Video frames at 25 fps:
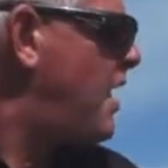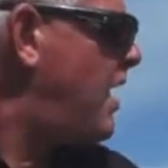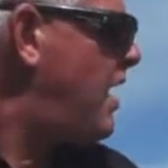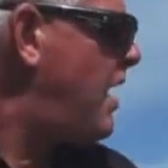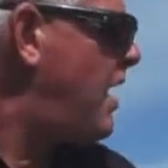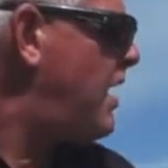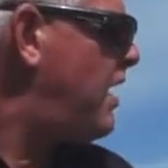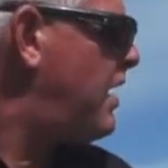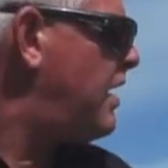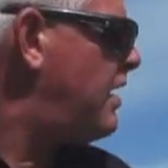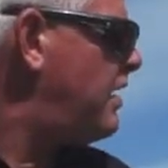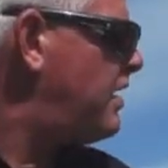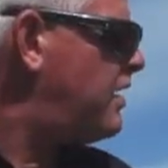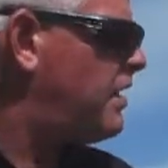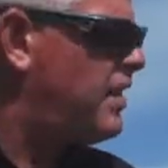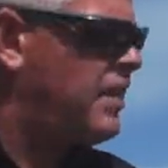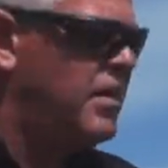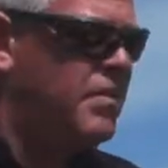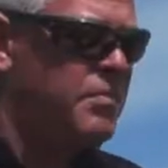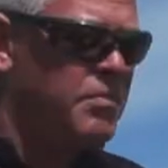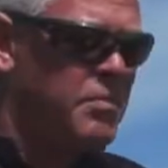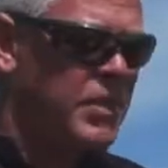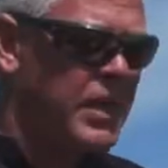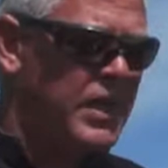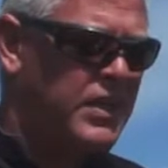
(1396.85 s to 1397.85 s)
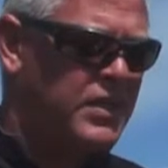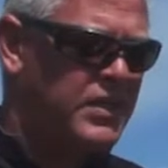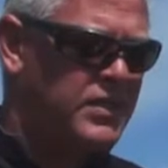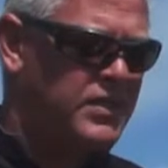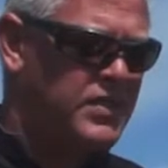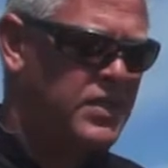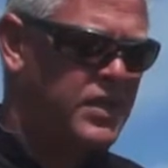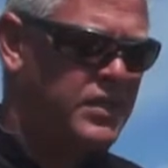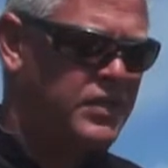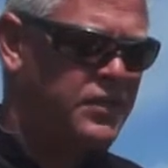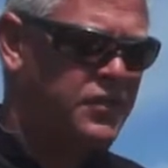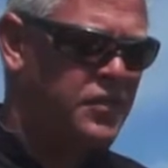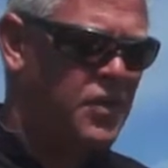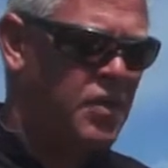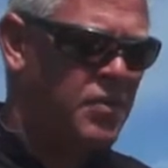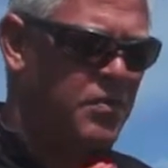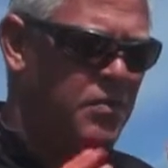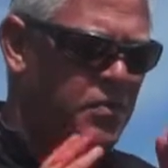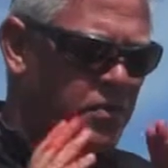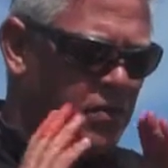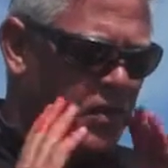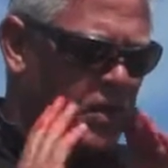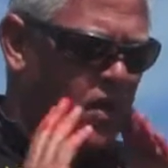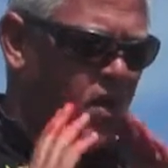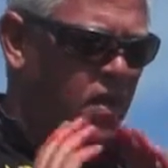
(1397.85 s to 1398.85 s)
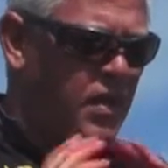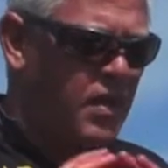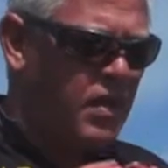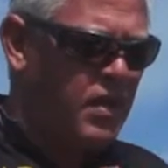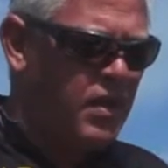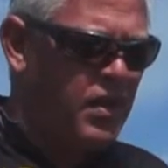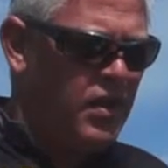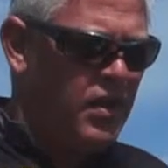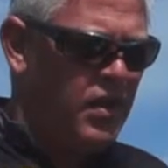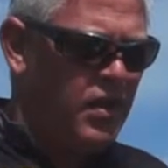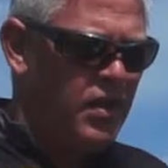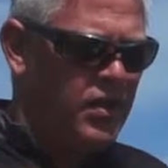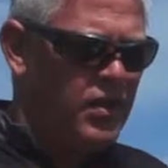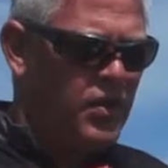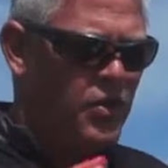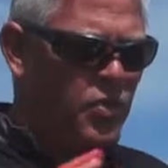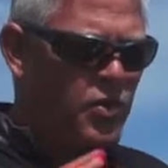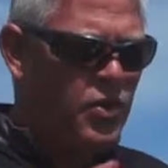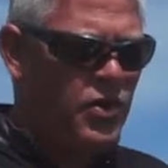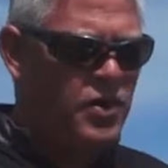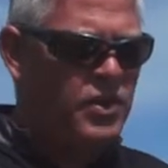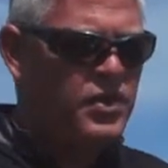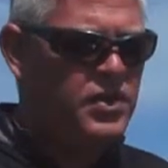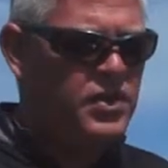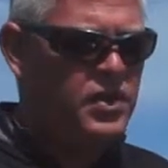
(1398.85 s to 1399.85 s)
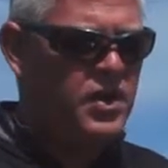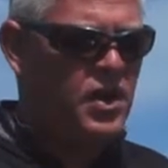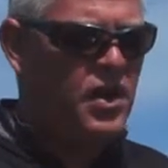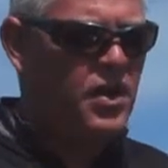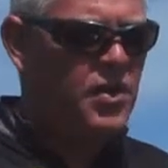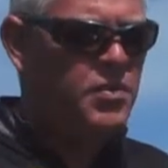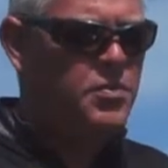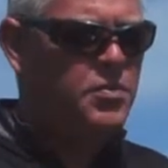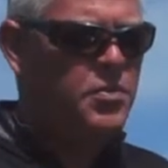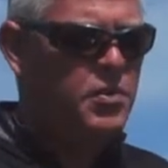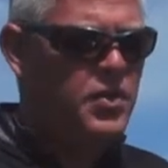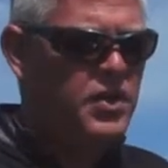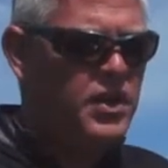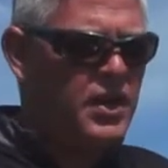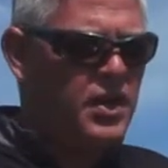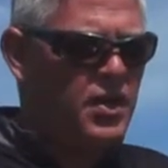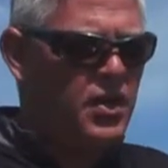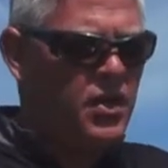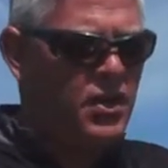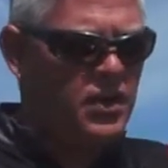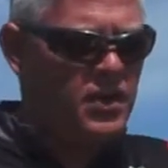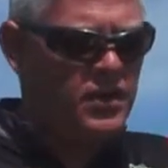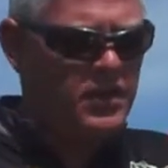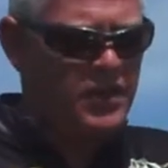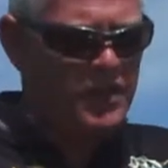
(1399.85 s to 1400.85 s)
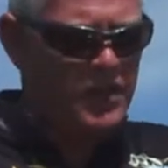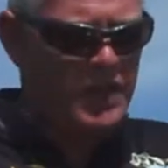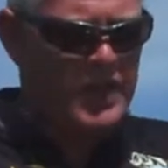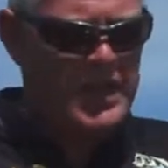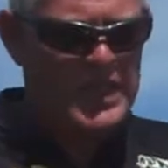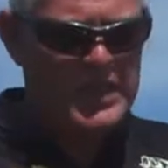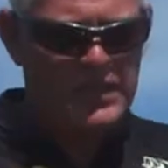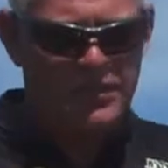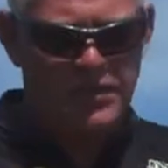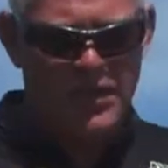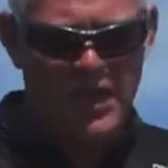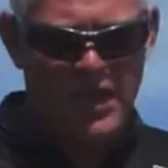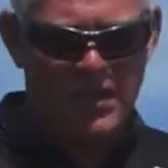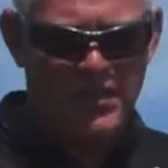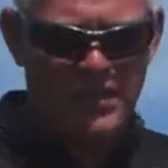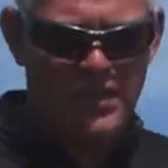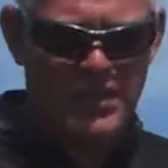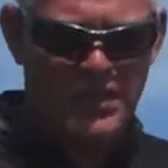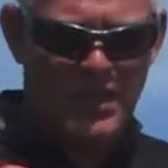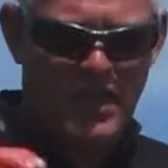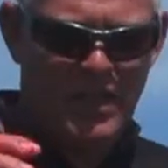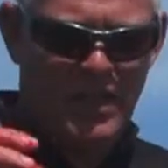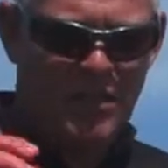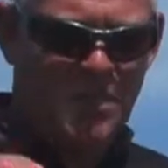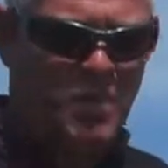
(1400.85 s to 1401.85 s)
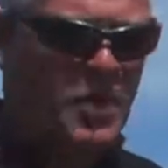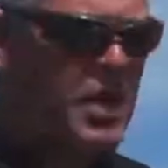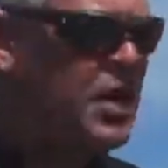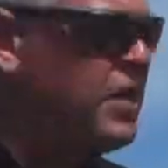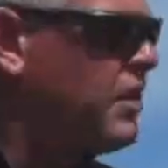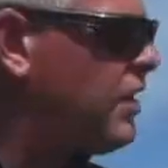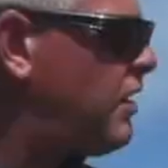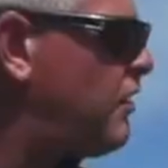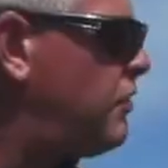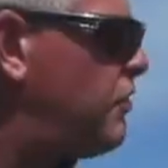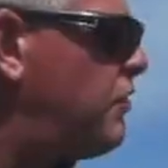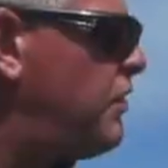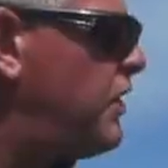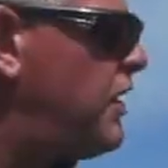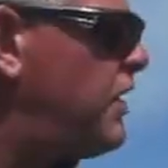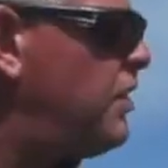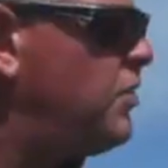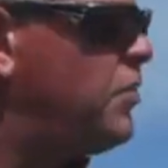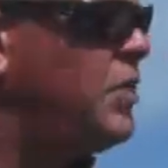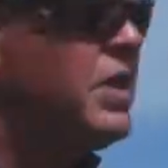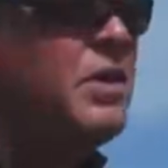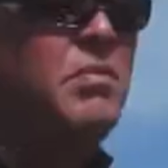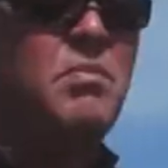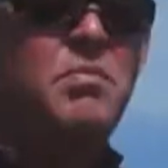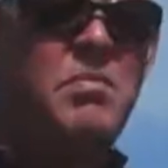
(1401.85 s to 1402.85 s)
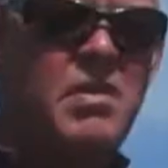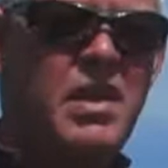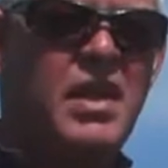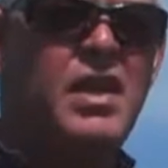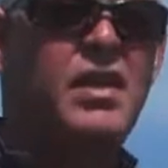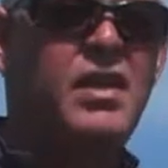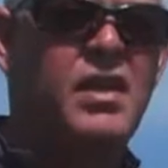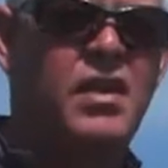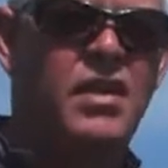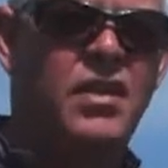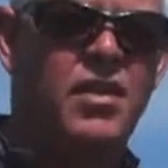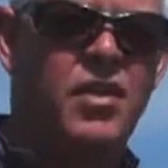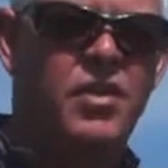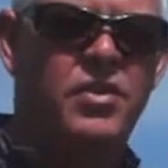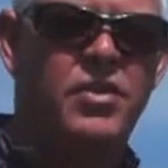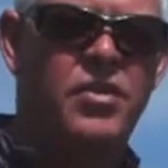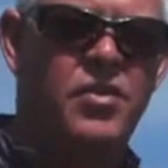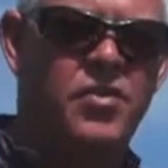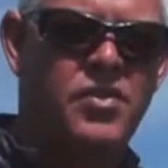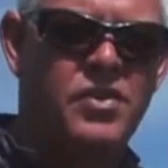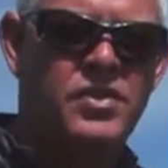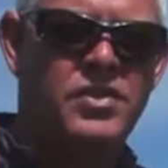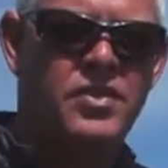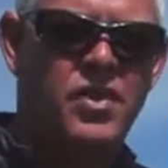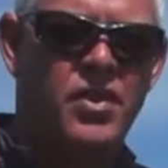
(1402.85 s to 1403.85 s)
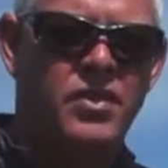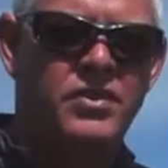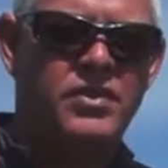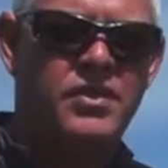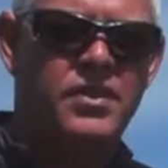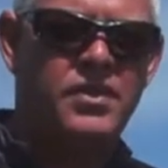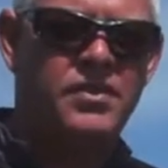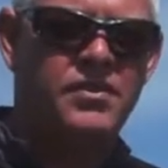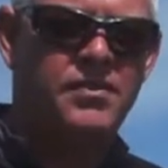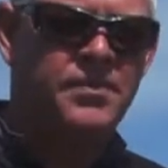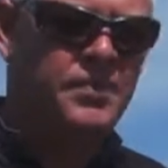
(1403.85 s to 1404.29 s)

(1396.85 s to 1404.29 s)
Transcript: And but just from the word go, putting on these flavors and the browning feed, we immediately got the results.